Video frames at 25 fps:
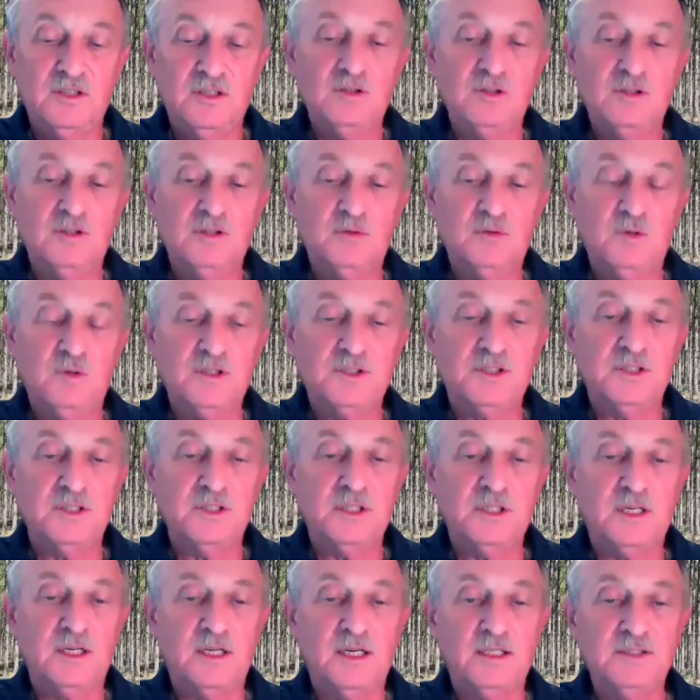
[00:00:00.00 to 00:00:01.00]
good question.
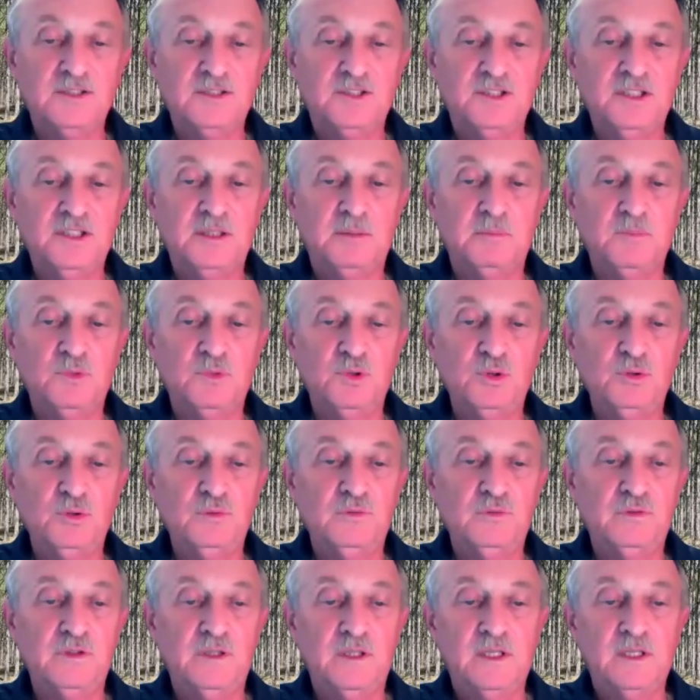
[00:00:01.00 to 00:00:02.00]
I see a
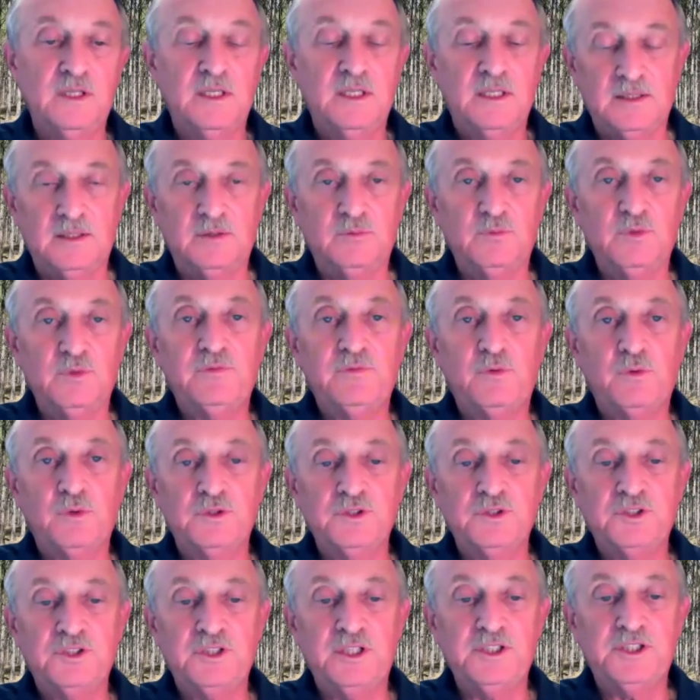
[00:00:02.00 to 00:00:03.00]
move in
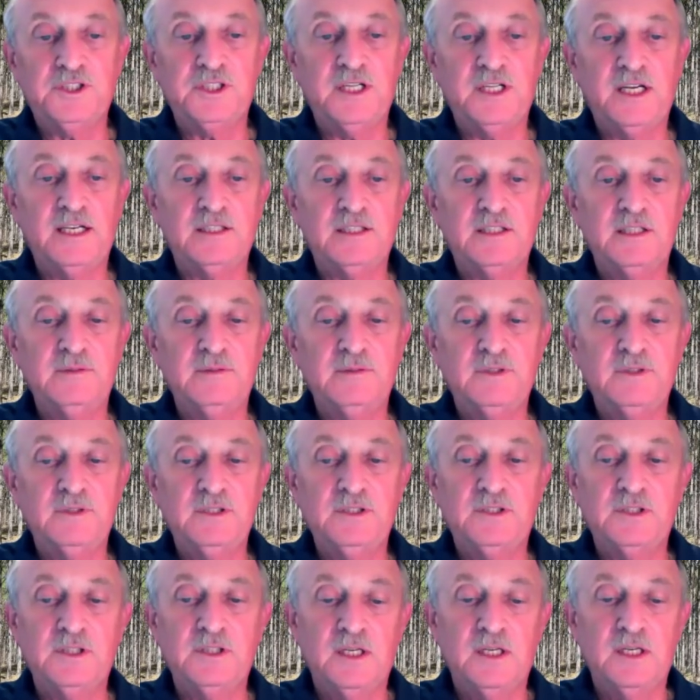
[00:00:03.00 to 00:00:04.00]
reforestation
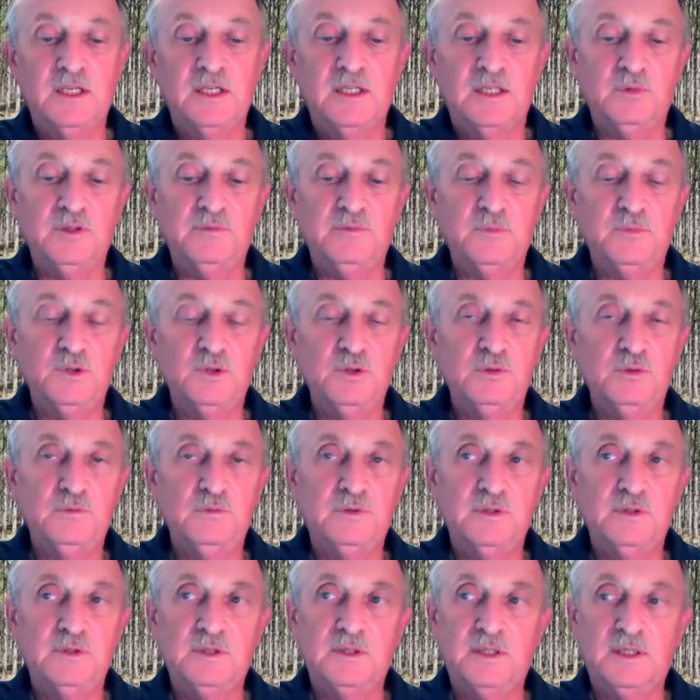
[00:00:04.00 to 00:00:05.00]
activities. We've
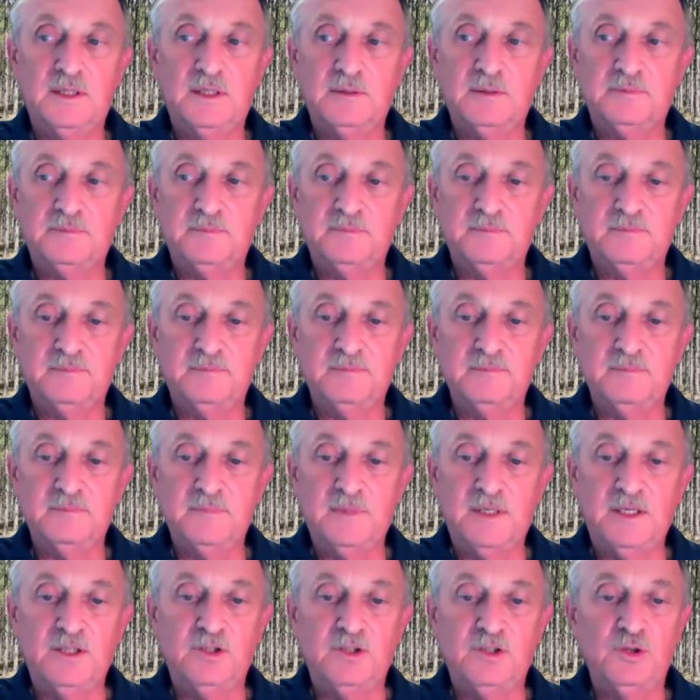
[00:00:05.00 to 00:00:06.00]
moved
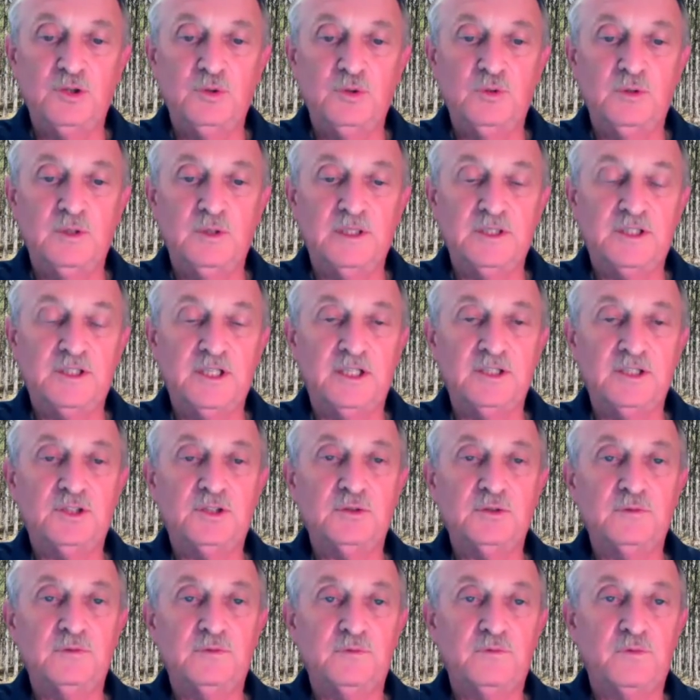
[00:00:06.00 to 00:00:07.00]
into
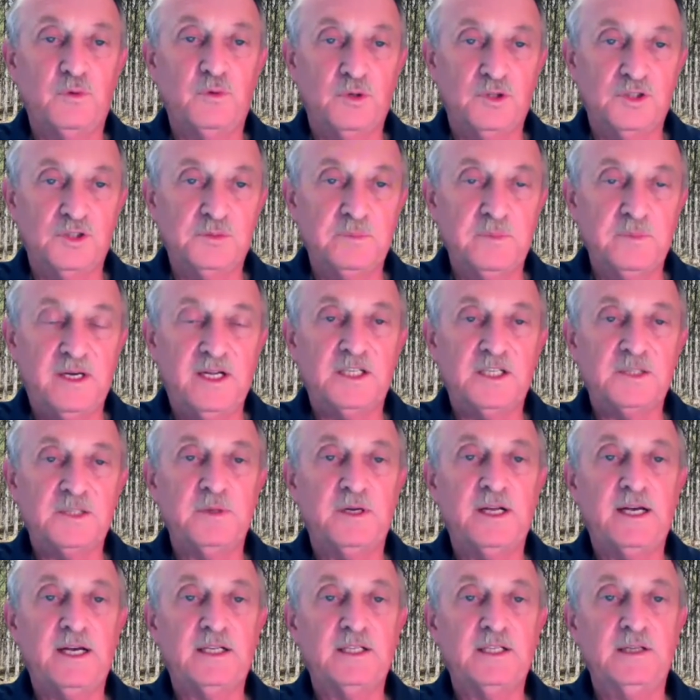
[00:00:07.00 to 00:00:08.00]
intensive forest
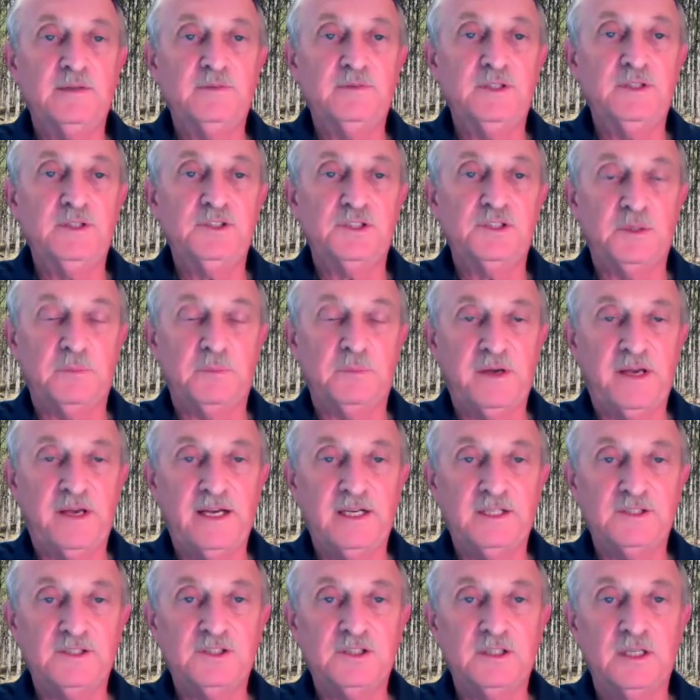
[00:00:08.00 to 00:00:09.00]
management activities in the
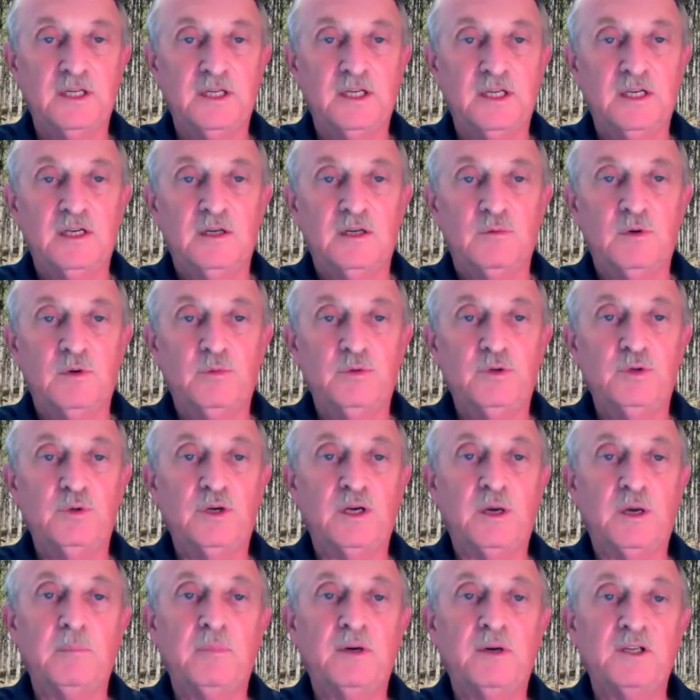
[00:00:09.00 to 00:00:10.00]
past, where we're
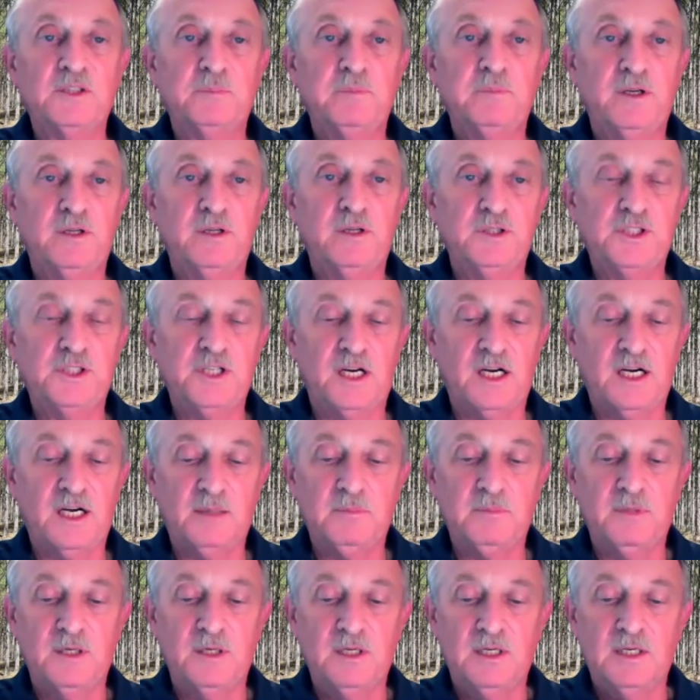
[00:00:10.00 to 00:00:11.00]
doing a much better
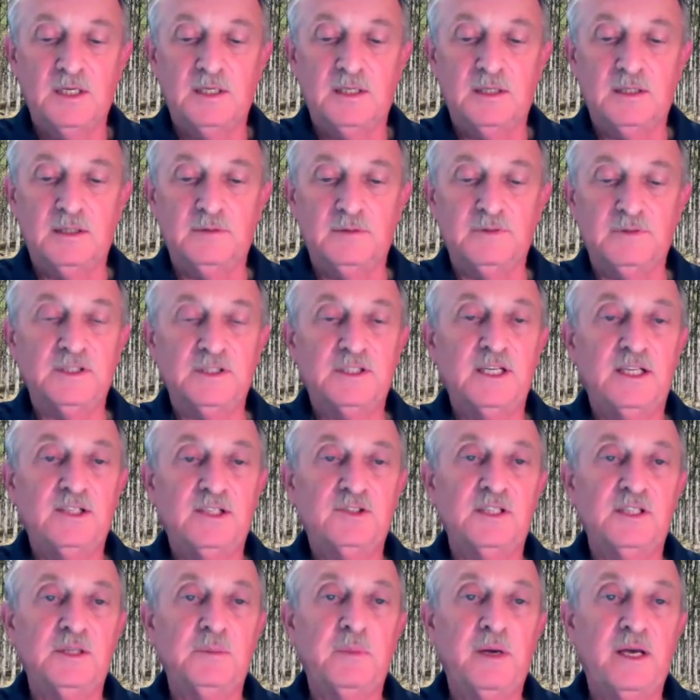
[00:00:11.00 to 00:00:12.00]
job of
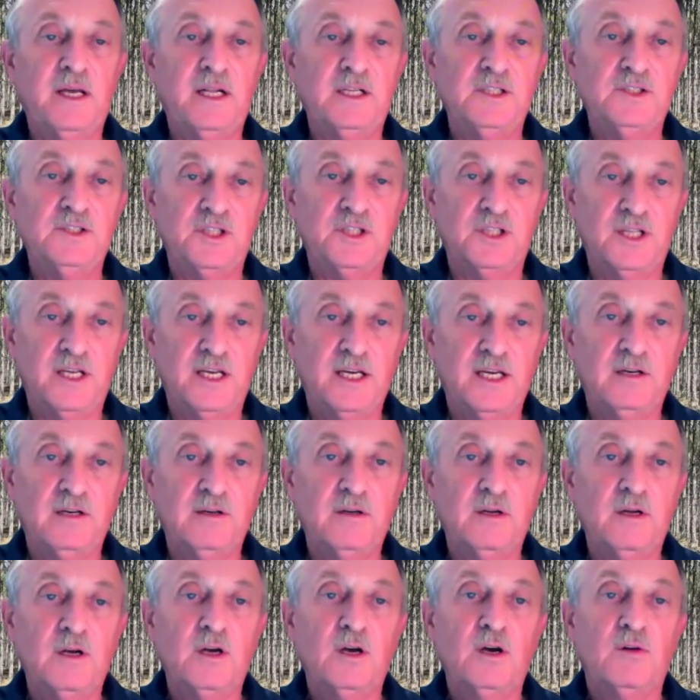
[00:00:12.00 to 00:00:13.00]
intensely managing the land
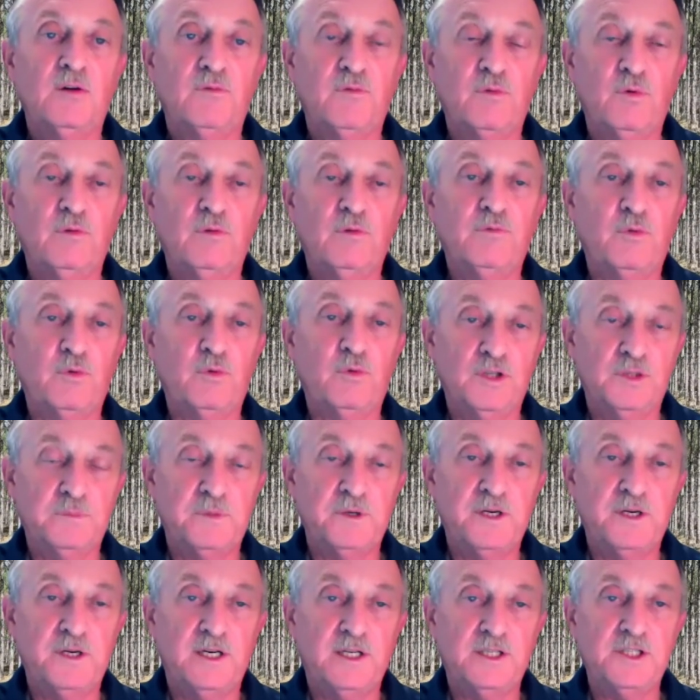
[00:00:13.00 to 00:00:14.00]
for forest
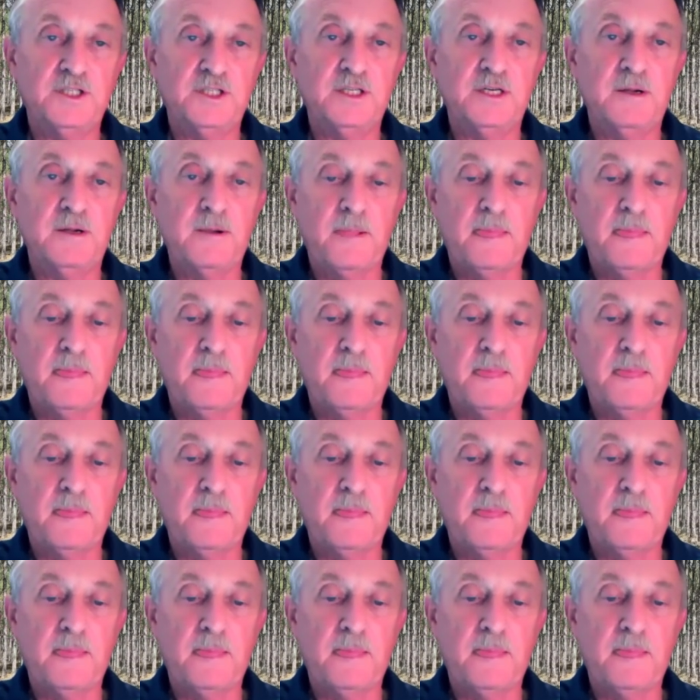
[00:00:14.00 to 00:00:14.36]
production.